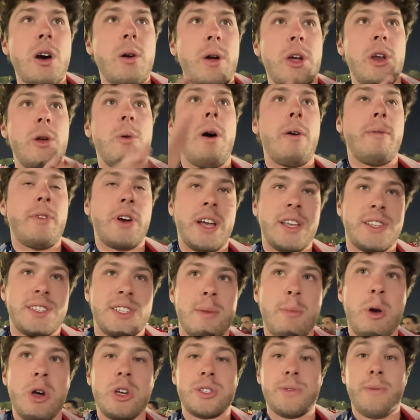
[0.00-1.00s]
and whoever gets the
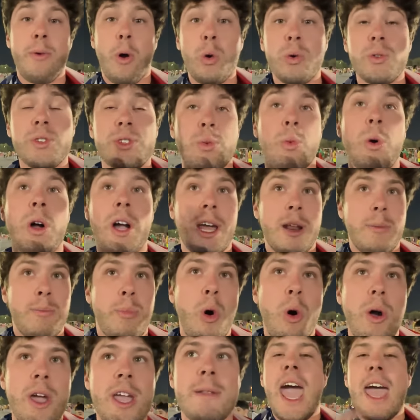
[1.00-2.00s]
most votes will get a
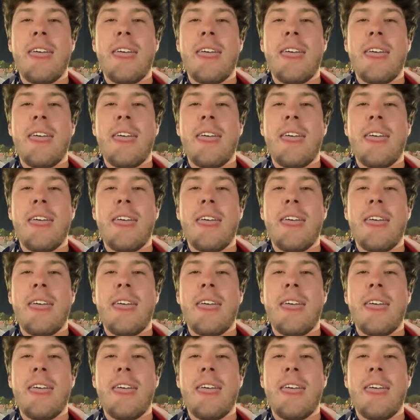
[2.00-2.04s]
point.